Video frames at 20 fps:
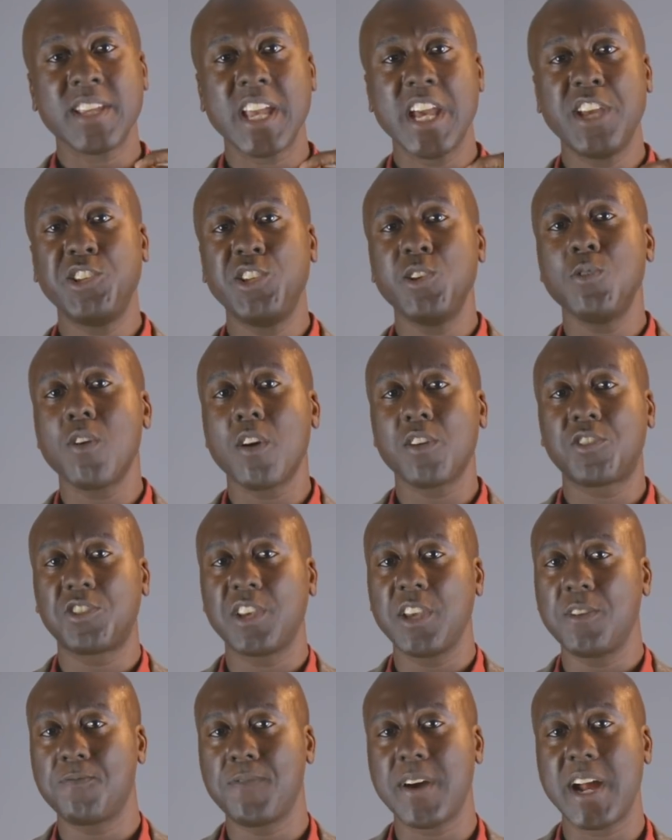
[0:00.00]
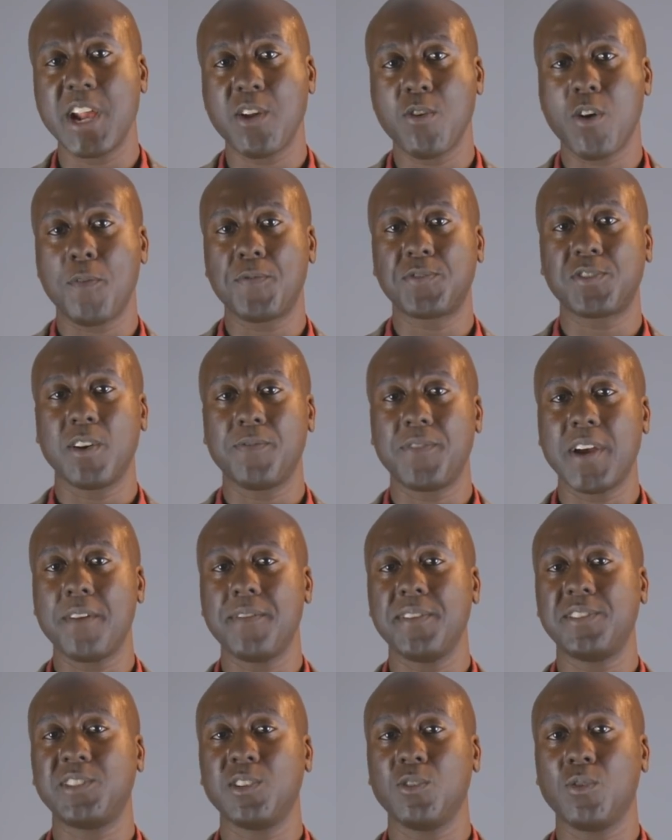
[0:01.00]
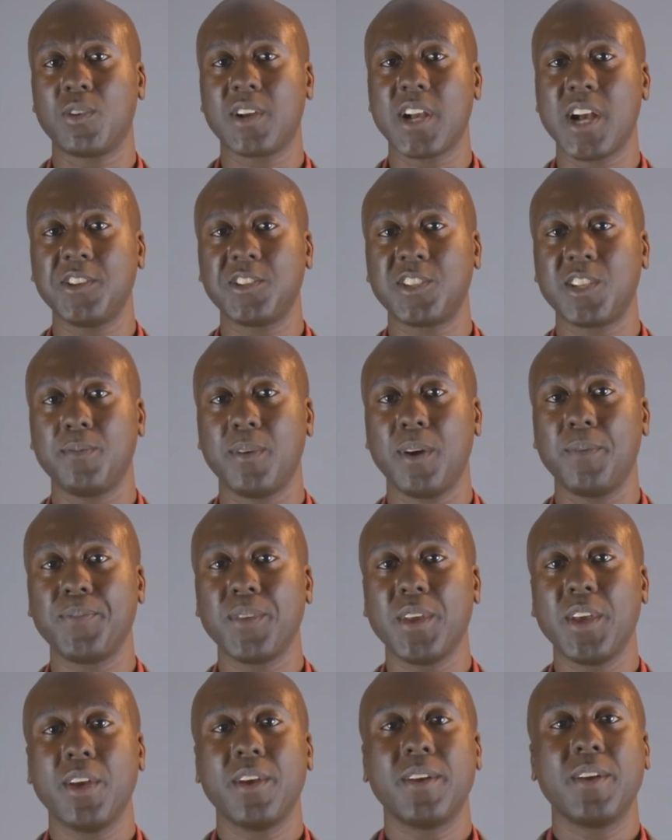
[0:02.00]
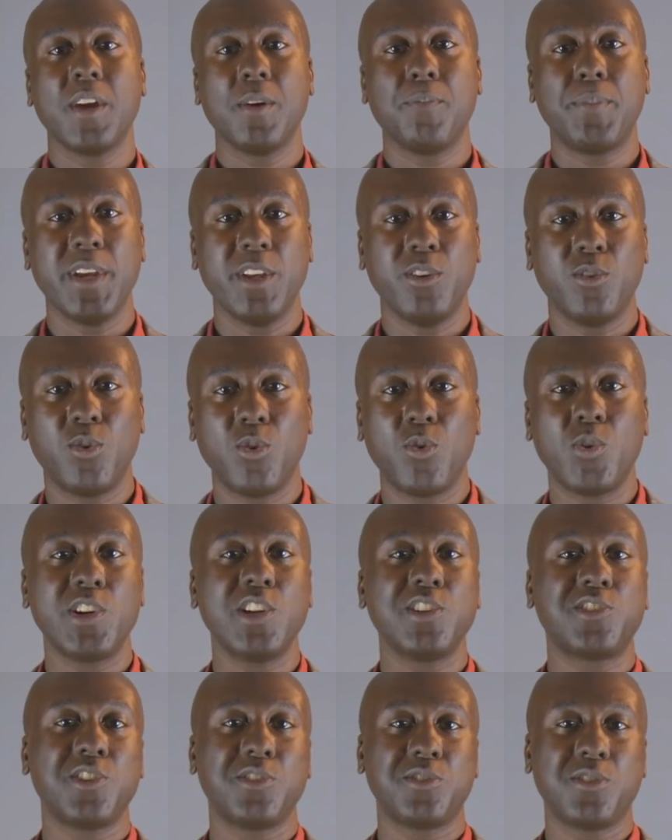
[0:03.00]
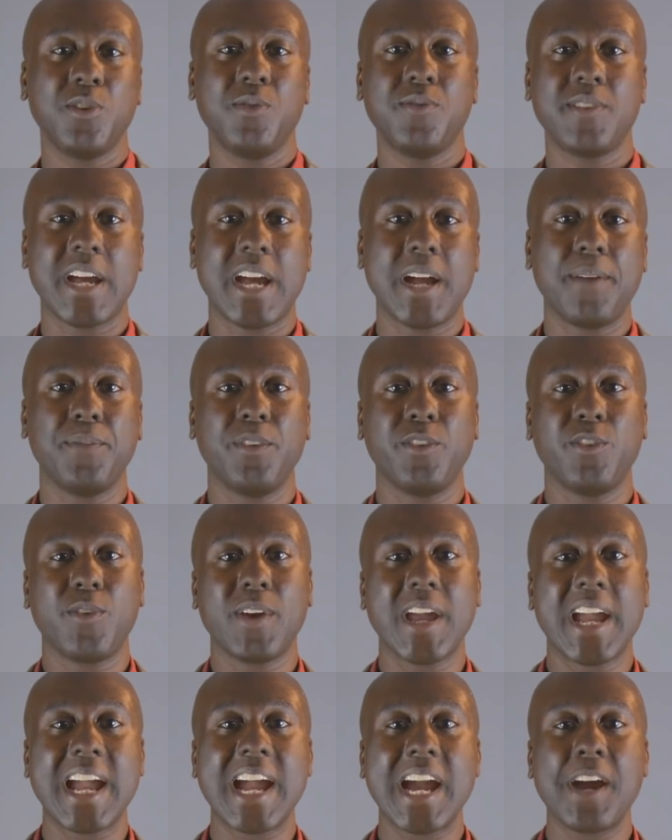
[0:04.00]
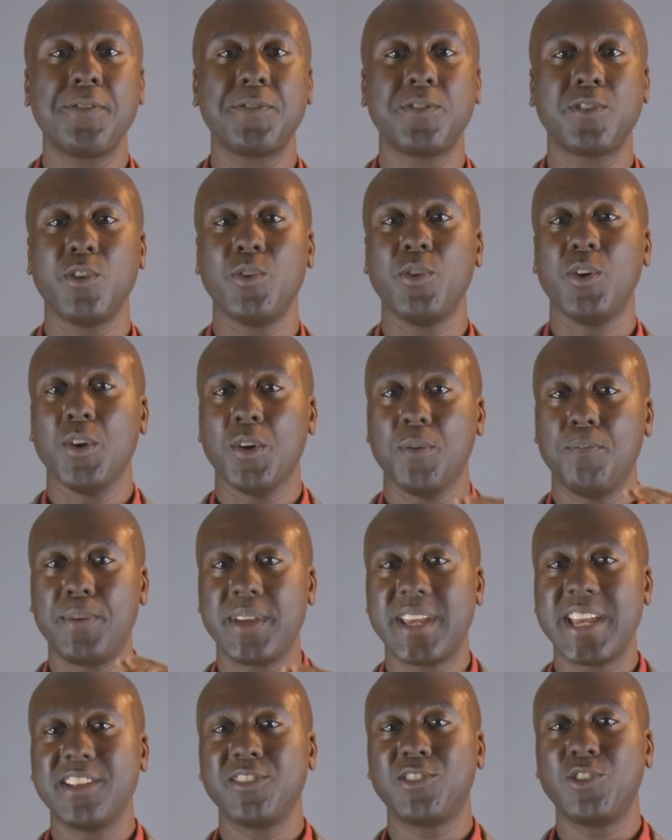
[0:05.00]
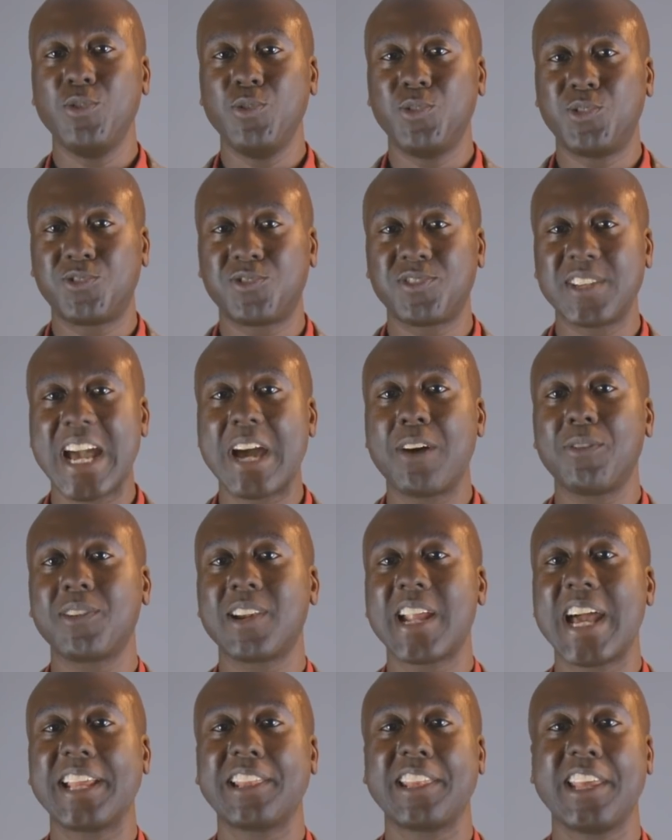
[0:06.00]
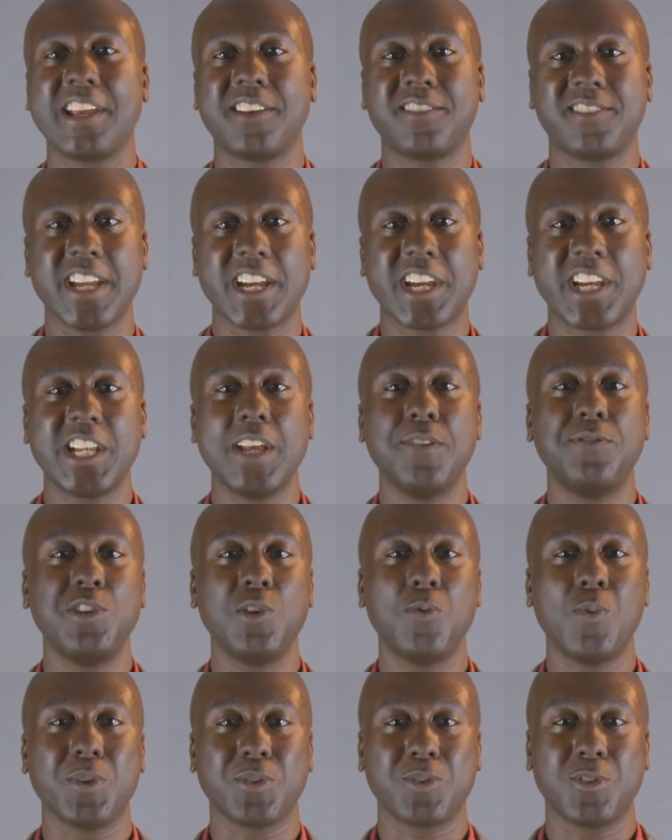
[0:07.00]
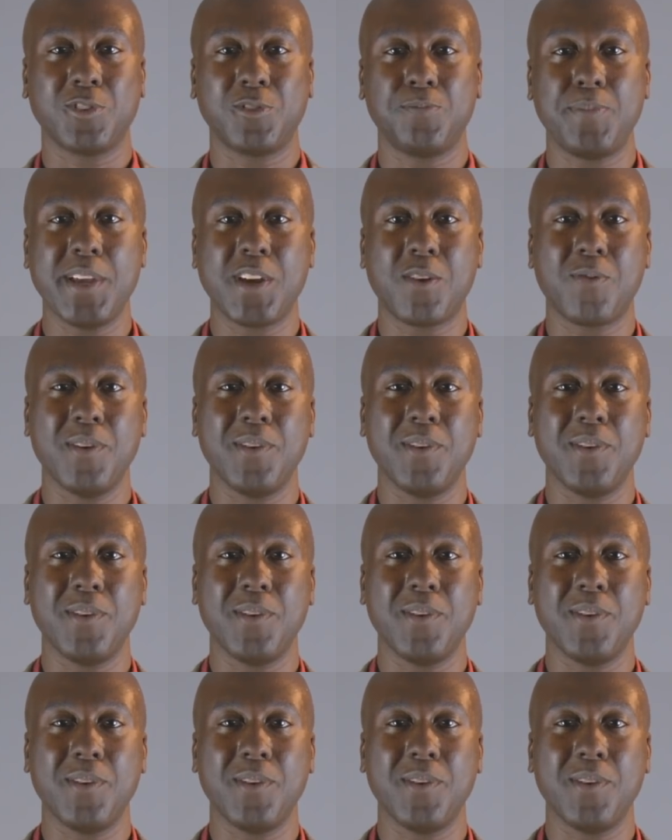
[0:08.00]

And you are a Chief Value Officer of every single customer. But in order to do that, you have to begin to sound like the executives you want to speak